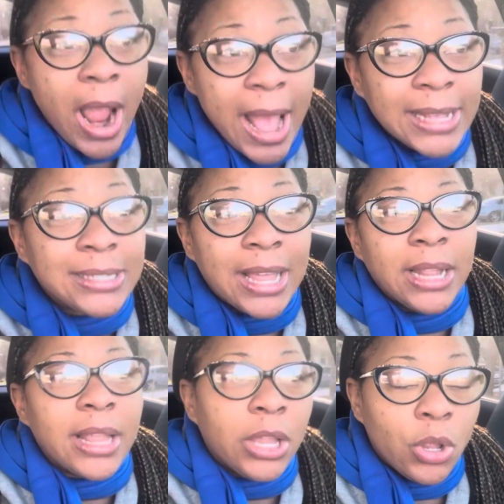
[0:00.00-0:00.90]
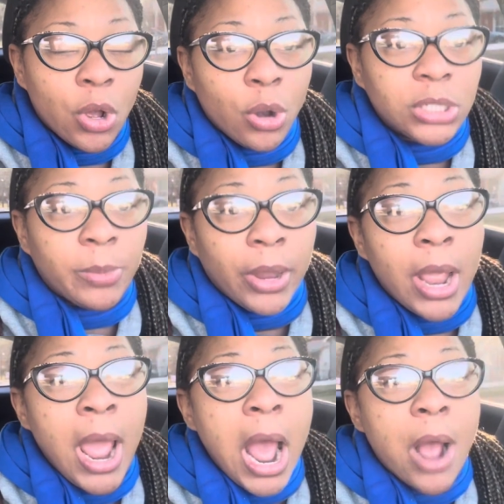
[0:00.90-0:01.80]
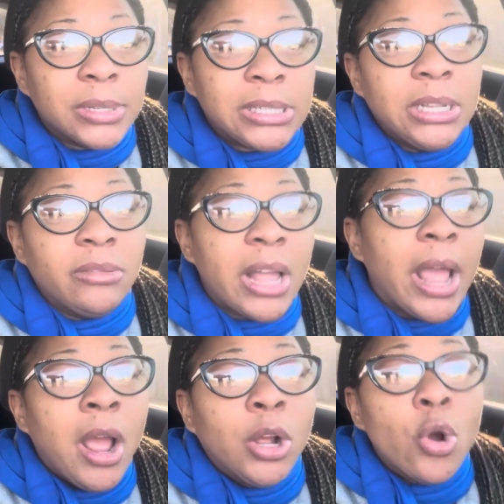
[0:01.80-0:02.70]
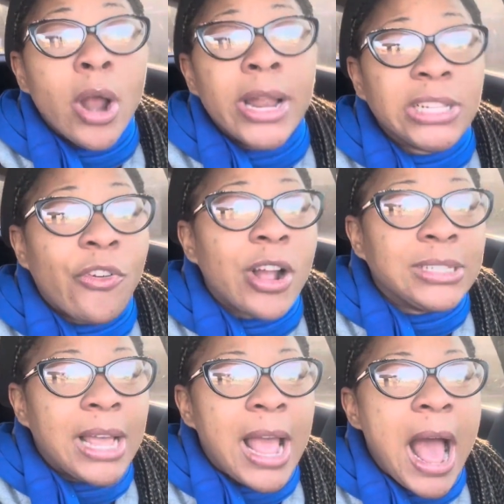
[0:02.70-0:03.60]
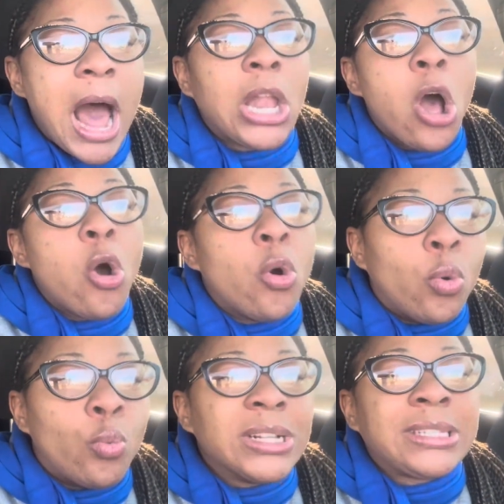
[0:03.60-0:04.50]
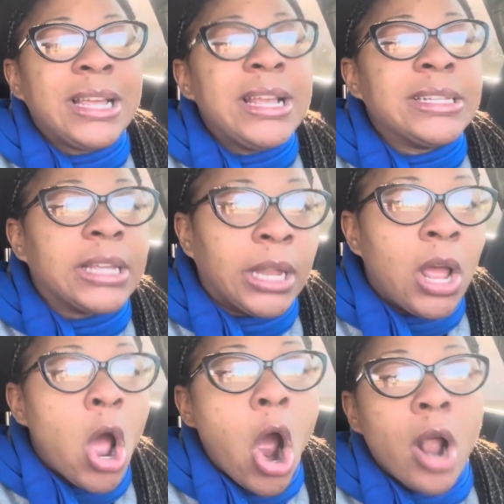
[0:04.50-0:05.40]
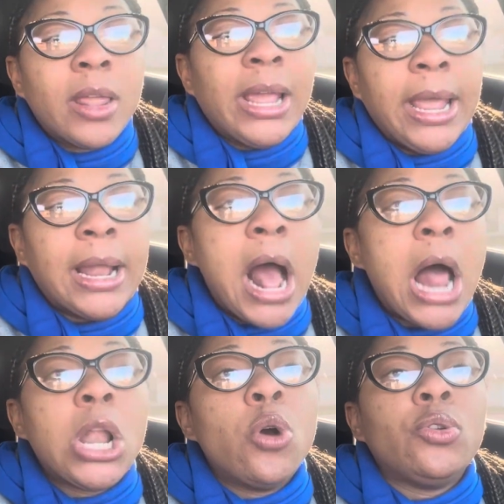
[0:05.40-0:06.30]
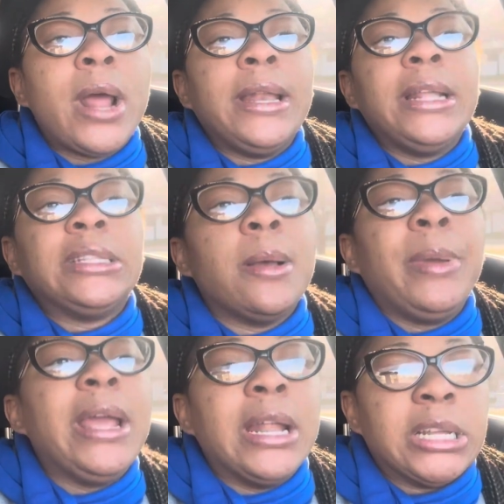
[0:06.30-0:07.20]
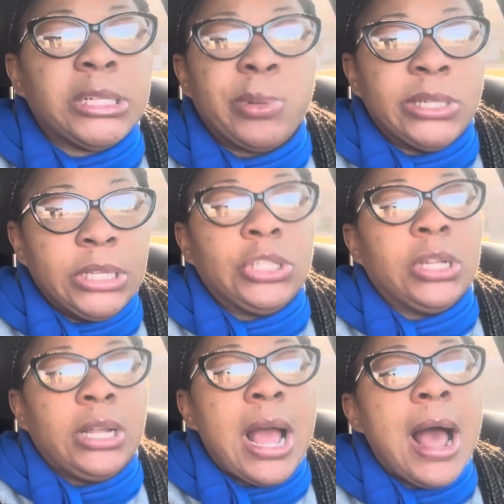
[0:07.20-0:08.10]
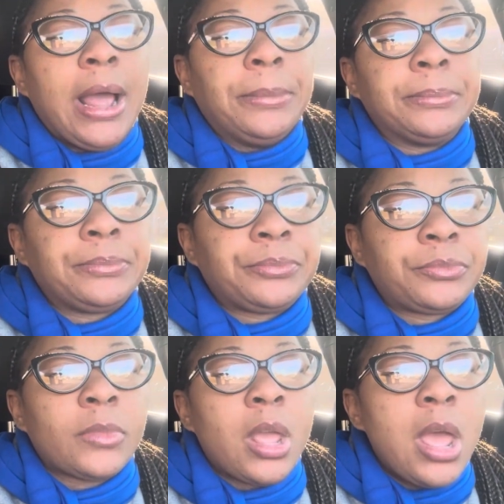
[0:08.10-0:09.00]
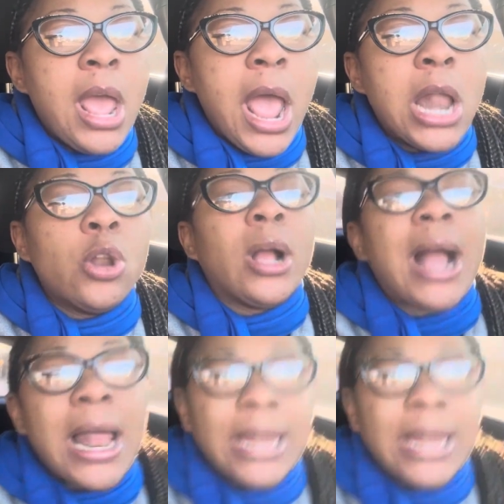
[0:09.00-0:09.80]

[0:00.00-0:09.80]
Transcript: as saying, thank you, Holy Spirit, I received that. Going as far as saying, how long, what season are they in? How long do they need to be in this position, God? And Lord God,